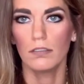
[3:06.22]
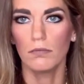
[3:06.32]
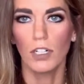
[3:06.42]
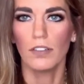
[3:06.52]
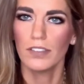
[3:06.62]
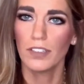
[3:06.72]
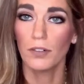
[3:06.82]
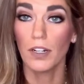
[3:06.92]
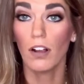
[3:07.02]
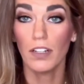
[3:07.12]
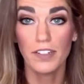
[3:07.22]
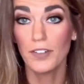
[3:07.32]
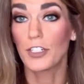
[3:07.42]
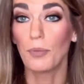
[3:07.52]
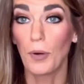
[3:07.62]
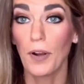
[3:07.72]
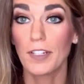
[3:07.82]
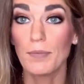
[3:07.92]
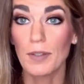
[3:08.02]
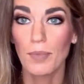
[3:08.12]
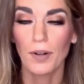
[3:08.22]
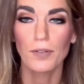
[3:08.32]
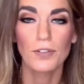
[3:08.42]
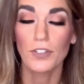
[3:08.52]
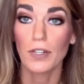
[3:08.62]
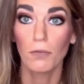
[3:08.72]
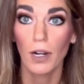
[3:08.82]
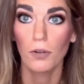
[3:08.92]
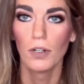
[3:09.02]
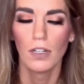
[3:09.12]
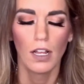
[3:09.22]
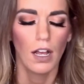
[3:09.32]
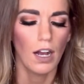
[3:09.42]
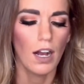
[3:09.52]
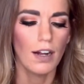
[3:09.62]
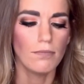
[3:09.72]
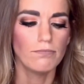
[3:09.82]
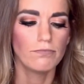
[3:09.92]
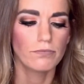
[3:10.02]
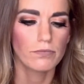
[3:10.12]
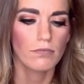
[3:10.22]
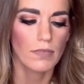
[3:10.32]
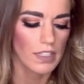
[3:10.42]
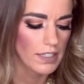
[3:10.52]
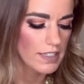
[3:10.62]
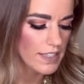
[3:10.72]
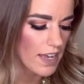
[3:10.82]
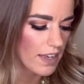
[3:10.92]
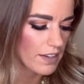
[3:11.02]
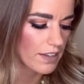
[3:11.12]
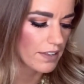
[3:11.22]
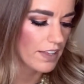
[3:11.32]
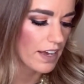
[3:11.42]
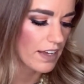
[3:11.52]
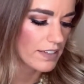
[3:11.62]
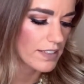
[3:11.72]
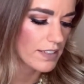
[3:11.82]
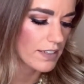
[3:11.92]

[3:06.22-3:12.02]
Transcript: well, it didn't surprise me, but I was just like, wow. He said that,